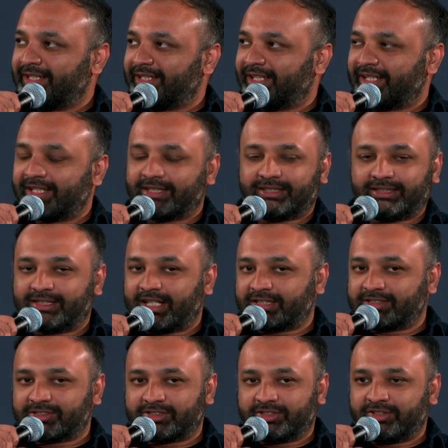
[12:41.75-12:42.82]
and
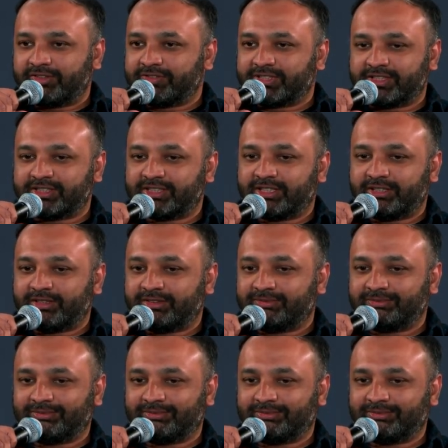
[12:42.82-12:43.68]
that serves as a